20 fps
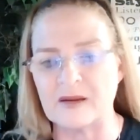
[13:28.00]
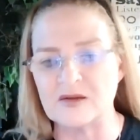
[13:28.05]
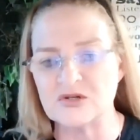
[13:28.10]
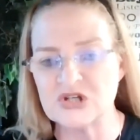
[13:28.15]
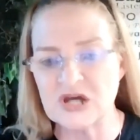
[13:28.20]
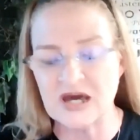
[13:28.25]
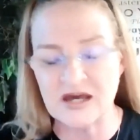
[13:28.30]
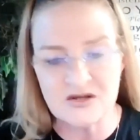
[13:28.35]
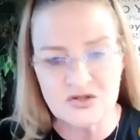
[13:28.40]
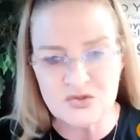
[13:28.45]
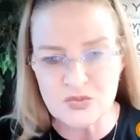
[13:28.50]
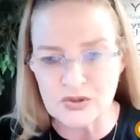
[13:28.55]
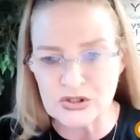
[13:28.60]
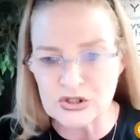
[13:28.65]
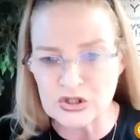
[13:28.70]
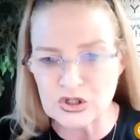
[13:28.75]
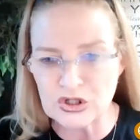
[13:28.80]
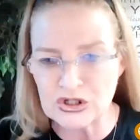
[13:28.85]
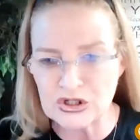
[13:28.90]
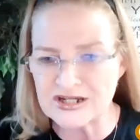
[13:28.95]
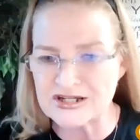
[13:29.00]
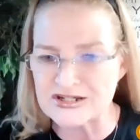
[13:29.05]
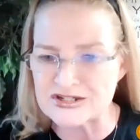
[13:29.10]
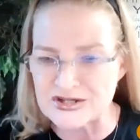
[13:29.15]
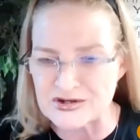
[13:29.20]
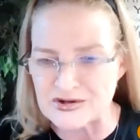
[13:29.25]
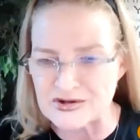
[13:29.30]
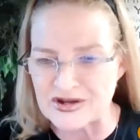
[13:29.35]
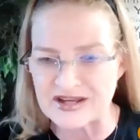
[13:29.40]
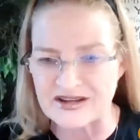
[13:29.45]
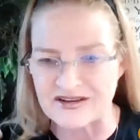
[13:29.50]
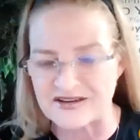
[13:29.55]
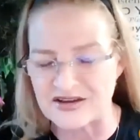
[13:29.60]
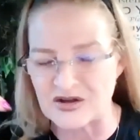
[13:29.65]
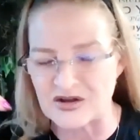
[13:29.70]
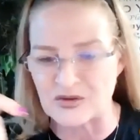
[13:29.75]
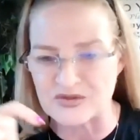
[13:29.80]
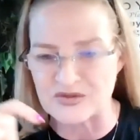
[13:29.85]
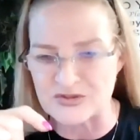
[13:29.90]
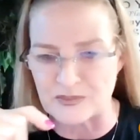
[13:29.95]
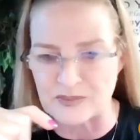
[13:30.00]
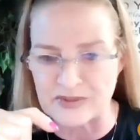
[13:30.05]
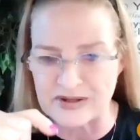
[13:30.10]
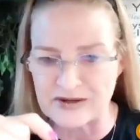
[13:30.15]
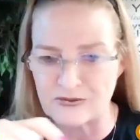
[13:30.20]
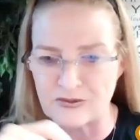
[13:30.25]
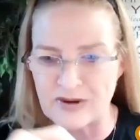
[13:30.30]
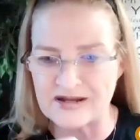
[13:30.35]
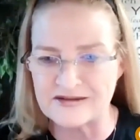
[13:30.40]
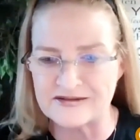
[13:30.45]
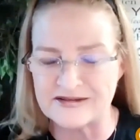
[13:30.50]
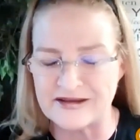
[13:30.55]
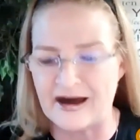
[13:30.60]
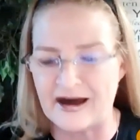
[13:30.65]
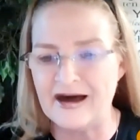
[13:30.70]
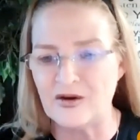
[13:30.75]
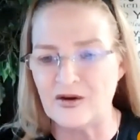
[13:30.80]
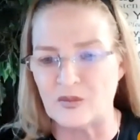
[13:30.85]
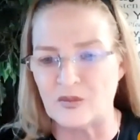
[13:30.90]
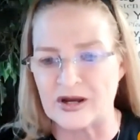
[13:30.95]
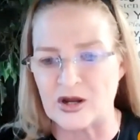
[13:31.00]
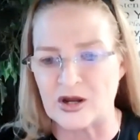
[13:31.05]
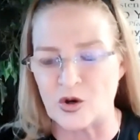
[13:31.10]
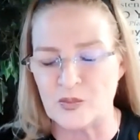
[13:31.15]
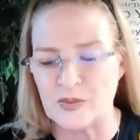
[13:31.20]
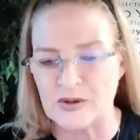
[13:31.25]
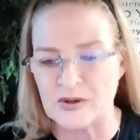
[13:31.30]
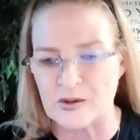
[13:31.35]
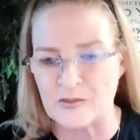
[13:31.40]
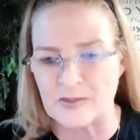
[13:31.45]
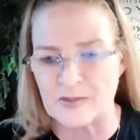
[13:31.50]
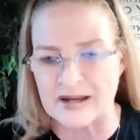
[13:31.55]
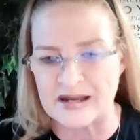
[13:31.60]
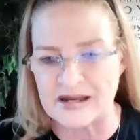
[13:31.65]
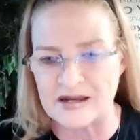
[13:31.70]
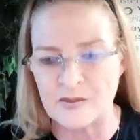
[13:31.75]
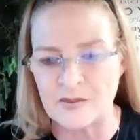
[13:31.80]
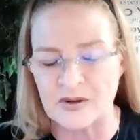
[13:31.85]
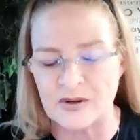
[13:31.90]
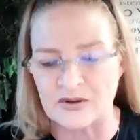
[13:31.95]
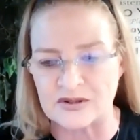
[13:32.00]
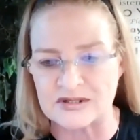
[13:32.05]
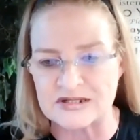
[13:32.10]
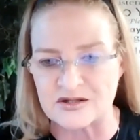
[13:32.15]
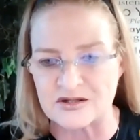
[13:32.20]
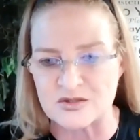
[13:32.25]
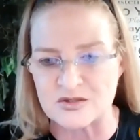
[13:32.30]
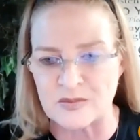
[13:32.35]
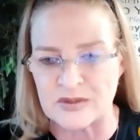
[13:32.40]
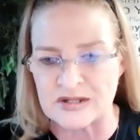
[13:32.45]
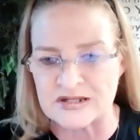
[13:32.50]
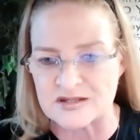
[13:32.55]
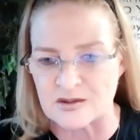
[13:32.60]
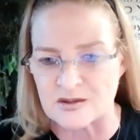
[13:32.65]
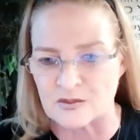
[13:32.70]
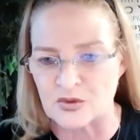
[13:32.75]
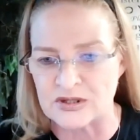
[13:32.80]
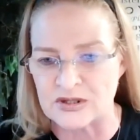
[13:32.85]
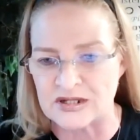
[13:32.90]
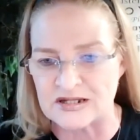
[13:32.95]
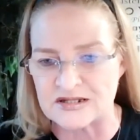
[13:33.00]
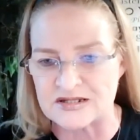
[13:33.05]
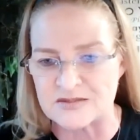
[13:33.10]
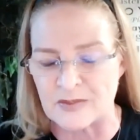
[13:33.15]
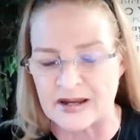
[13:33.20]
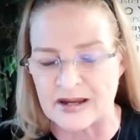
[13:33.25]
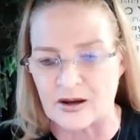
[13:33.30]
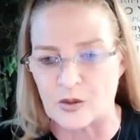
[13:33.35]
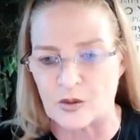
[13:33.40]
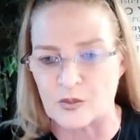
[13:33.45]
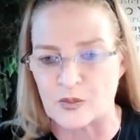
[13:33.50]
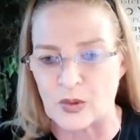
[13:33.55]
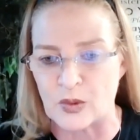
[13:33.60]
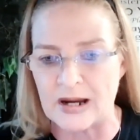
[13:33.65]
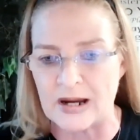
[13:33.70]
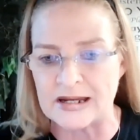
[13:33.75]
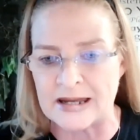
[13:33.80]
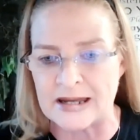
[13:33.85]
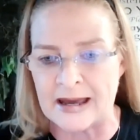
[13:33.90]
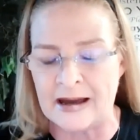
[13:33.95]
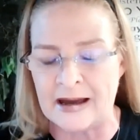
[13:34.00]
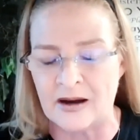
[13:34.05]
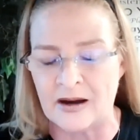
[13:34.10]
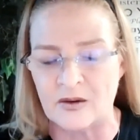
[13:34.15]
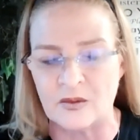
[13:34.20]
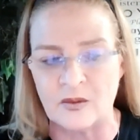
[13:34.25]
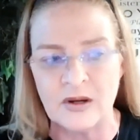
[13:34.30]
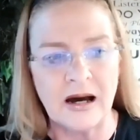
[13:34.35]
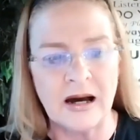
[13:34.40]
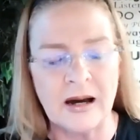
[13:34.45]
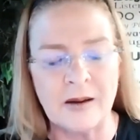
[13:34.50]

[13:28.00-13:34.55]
Chat is really good because it's a big red dot. When I open up my email, it tells me someone needs my help right now.